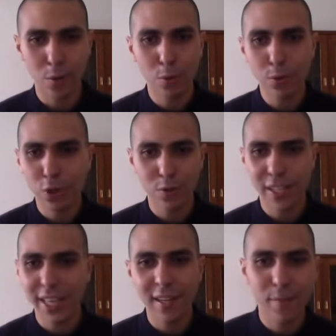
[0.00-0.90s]
who should
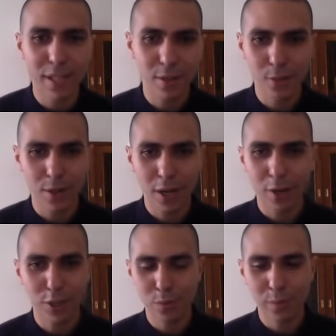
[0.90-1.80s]
kill me or how I
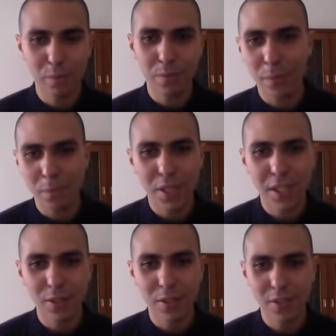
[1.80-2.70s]
should be
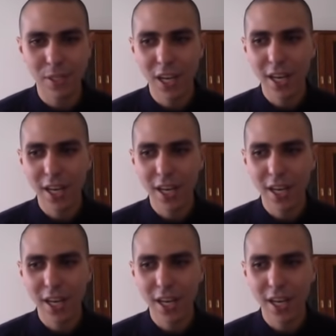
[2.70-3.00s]
imprisoned.